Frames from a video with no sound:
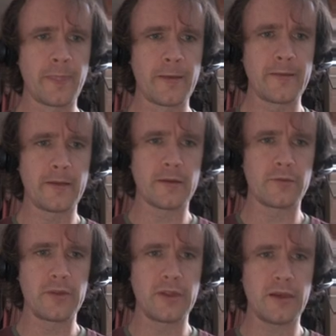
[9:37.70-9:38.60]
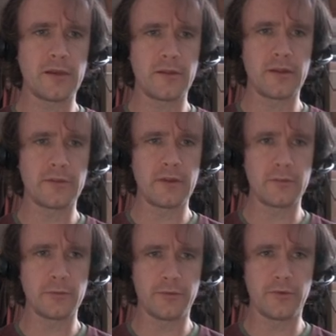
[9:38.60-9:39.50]
That gives me that, and then same as
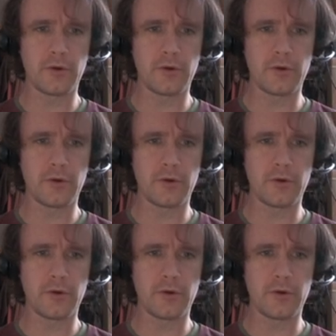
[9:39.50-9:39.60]
before,